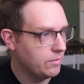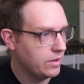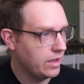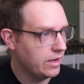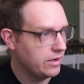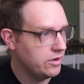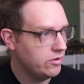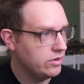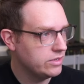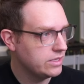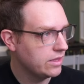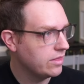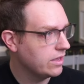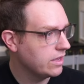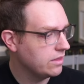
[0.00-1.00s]
I noticed, I
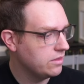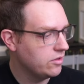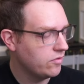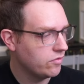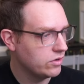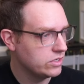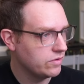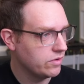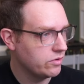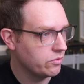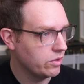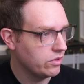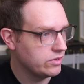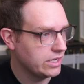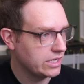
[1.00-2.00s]
think in this version of
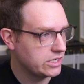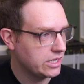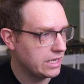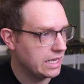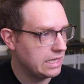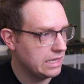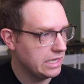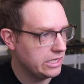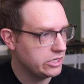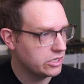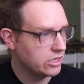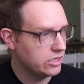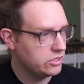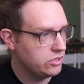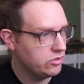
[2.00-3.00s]
Unreal, there's actually a glitch,
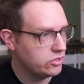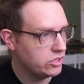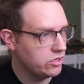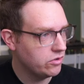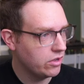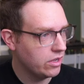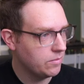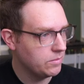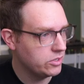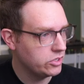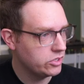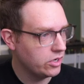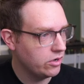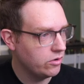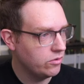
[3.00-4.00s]
because usually you can come to
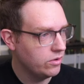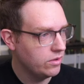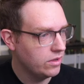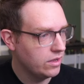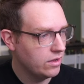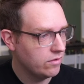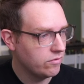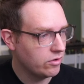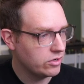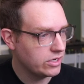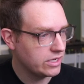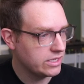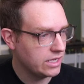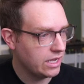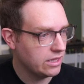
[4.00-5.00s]
show
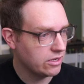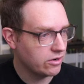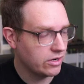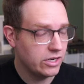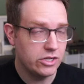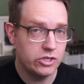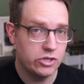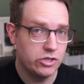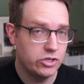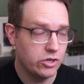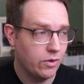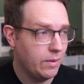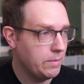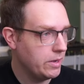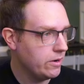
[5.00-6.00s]
vertex color and it should
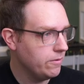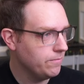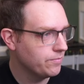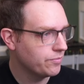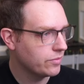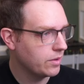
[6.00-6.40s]
show up here,